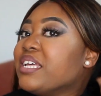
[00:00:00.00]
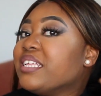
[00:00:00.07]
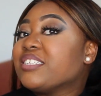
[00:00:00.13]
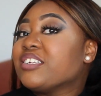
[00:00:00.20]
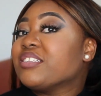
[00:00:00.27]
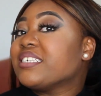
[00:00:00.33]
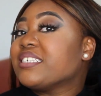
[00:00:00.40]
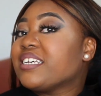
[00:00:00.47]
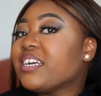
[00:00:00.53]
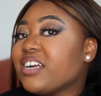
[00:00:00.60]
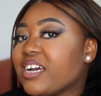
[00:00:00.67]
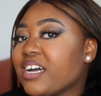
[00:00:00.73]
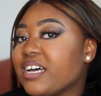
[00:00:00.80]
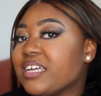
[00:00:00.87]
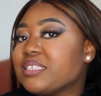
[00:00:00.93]
So this
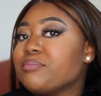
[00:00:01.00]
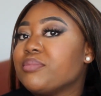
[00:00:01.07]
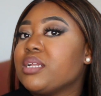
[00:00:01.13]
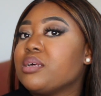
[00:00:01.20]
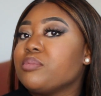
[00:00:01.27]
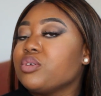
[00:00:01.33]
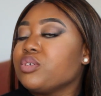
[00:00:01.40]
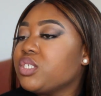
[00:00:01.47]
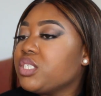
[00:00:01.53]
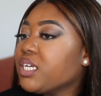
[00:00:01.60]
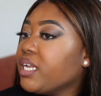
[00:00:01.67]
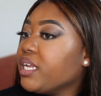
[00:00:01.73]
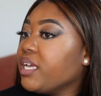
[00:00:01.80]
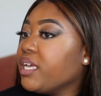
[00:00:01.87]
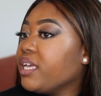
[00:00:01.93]
hair has minimal
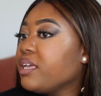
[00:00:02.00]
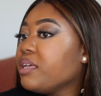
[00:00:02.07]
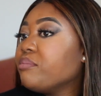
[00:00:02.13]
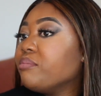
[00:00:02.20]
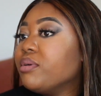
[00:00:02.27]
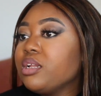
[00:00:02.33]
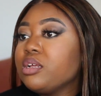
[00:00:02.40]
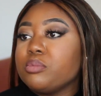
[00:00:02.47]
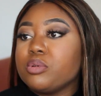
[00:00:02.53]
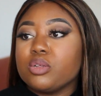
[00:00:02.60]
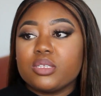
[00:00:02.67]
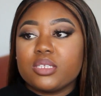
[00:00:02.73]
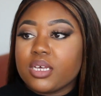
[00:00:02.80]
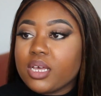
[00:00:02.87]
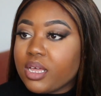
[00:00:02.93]
shedding,
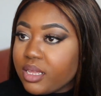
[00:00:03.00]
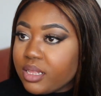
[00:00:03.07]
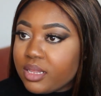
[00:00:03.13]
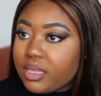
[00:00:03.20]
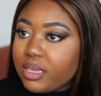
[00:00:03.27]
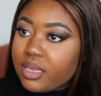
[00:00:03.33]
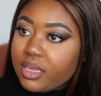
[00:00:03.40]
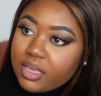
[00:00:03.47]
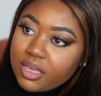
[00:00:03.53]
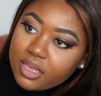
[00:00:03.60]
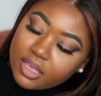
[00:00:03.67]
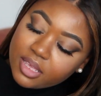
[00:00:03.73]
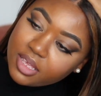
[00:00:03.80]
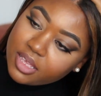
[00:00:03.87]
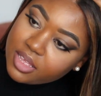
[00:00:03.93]
minimal
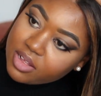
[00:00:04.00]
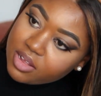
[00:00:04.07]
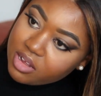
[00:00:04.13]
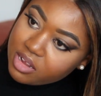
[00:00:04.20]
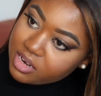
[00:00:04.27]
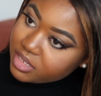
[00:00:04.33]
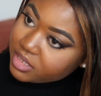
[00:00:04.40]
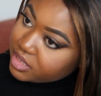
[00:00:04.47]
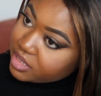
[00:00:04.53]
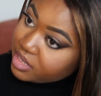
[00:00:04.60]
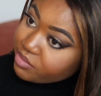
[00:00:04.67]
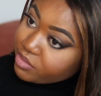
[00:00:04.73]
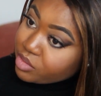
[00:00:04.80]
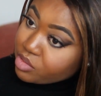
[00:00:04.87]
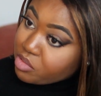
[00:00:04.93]
tangling. Honestly,
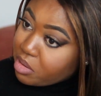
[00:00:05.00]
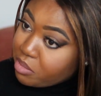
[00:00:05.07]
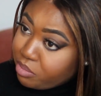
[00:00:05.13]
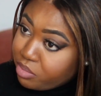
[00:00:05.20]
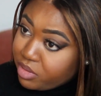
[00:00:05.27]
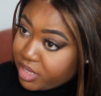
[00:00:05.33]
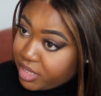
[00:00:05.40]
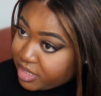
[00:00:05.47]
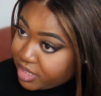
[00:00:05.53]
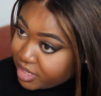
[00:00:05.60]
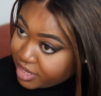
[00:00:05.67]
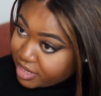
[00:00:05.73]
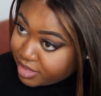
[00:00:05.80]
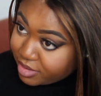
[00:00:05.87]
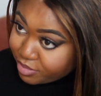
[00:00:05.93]
even though I bleached
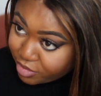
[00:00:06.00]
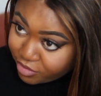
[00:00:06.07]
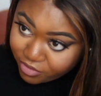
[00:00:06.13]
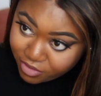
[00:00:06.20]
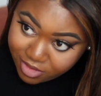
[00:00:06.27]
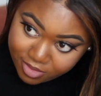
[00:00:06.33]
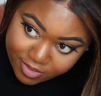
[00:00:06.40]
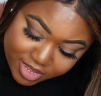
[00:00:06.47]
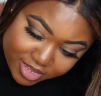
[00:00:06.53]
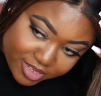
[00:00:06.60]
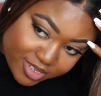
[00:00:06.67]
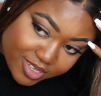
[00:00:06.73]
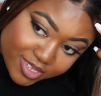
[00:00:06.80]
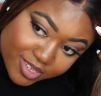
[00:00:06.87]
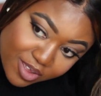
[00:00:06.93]
it, it's performing
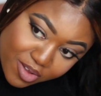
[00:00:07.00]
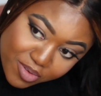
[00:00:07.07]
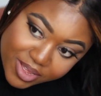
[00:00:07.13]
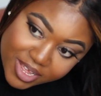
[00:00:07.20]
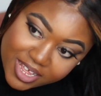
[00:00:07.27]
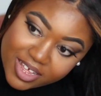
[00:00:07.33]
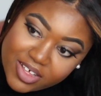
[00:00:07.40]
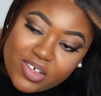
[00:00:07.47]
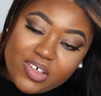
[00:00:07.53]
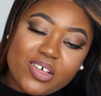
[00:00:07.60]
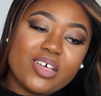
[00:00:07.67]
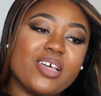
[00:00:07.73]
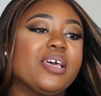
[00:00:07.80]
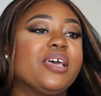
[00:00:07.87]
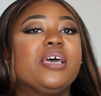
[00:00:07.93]
so well.
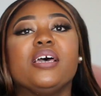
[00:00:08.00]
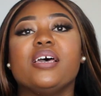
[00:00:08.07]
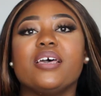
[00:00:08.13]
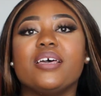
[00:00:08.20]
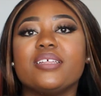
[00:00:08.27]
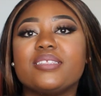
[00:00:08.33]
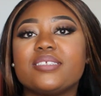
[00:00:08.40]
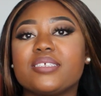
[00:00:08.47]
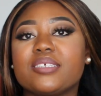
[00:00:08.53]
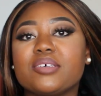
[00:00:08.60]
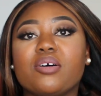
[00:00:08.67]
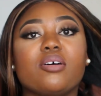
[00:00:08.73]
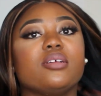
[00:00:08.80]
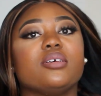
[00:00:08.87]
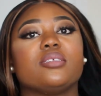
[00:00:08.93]
It's
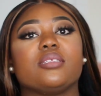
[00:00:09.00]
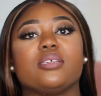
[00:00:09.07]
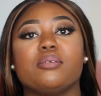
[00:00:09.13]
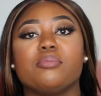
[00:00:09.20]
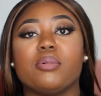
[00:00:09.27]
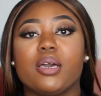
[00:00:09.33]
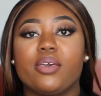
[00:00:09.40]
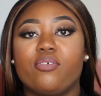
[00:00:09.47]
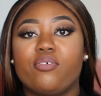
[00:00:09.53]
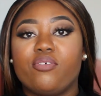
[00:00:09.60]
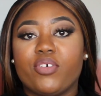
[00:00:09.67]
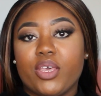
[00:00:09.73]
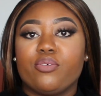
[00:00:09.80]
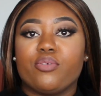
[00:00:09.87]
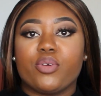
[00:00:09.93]
honestly my
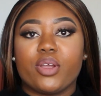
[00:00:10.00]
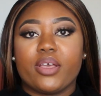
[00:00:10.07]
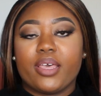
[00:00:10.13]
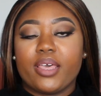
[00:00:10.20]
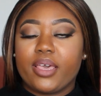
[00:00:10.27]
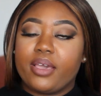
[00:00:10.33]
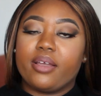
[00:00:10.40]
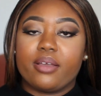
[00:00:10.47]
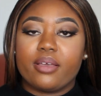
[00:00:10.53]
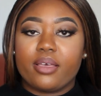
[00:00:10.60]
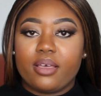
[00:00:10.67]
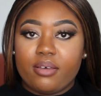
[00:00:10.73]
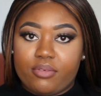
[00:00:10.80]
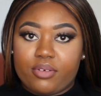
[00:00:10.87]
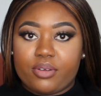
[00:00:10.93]
favorite hair
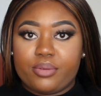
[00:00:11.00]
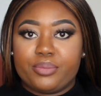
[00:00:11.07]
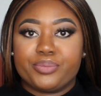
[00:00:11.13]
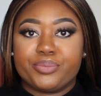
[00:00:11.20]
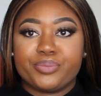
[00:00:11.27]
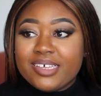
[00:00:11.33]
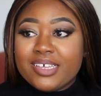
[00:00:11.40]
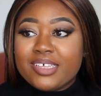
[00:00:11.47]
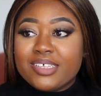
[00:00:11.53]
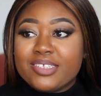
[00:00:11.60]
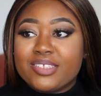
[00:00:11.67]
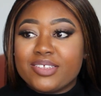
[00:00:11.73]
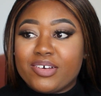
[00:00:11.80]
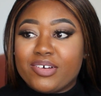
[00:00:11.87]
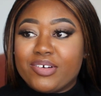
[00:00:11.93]
ever.
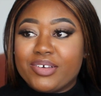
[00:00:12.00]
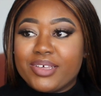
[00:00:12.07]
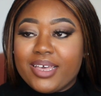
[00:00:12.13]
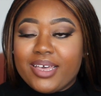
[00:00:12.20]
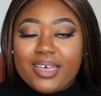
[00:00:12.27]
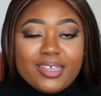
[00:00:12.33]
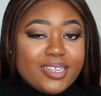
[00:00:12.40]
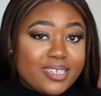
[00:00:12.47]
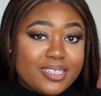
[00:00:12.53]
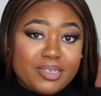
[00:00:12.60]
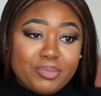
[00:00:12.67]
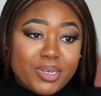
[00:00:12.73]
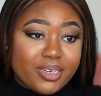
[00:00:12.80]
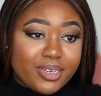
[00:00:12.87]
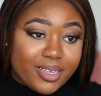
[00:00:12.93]
So yeah, that's
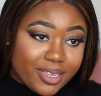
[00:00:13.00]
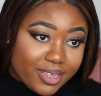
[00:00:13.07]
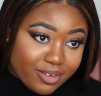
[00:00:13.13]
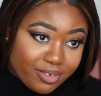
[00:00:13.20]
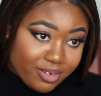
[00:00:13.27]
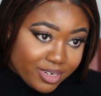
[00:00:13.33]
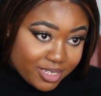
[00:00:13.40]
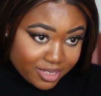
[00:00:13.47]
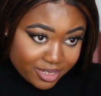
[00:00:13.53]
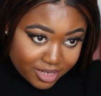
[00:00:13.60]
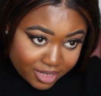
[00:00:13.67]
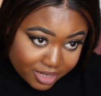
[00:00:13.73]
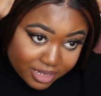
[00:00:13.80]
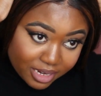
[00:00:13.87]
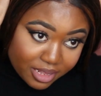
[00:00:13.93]
about it.
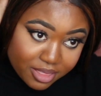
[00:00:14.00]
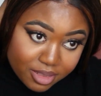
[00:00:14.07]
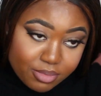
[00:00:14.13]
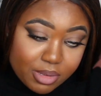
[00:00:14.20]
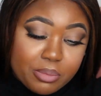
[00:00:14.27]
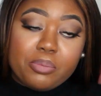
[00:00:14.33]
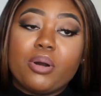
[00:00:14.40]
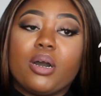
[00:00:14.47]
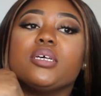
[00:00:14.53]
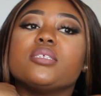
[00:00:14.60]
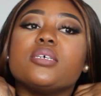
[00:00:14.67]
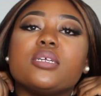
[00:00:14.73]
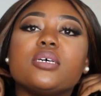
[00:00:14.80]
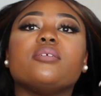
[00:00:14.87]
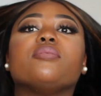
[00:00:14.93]
Honestly, nothing but
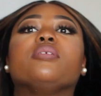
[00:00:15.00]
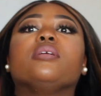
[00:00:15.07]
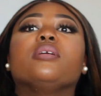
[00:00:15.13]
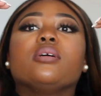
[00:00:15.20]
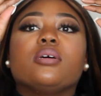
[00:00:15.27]
positive.